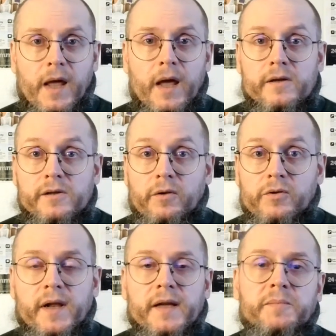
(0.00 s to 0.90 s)

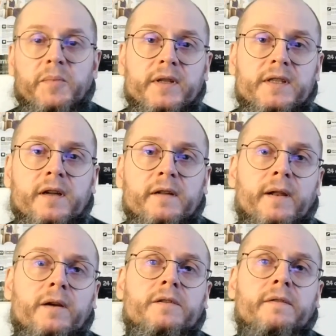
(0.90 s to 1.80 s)
Social and political
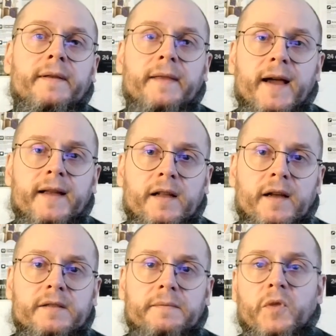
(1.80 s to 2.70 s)
philosophy
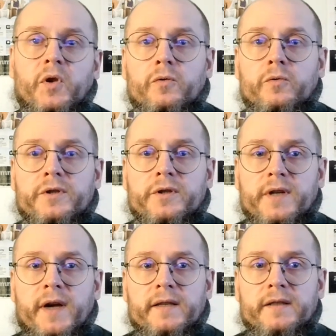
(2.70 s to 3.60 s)
analyze the good
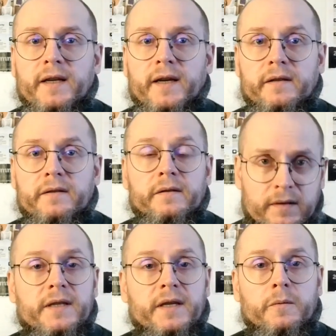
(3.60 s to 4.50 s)
society and
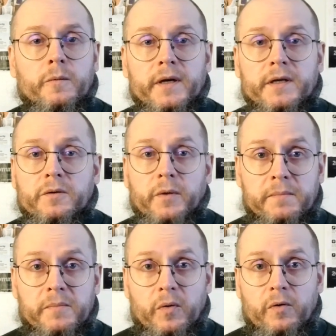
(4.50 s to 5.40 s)
seek ways to
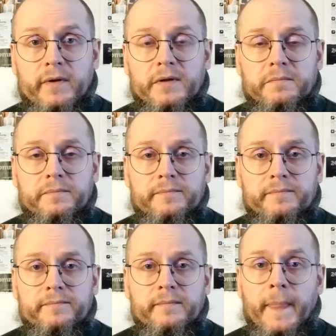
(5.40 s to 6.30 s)
improve it.
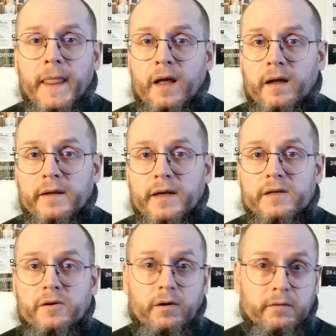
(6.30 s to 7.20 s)
This
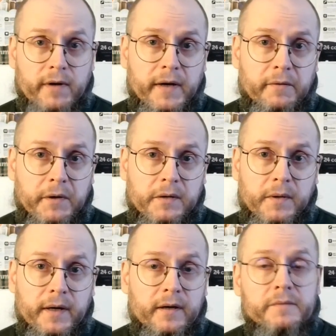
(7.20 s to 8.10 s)
already
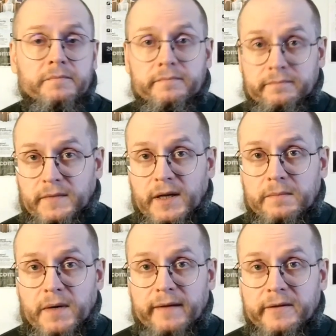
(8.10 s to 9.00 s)
requires, in
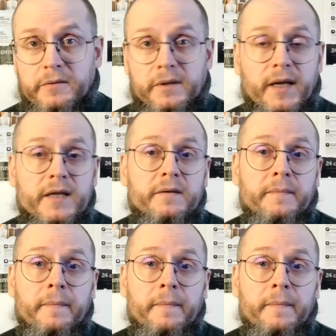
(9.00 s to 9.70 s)
my view at least,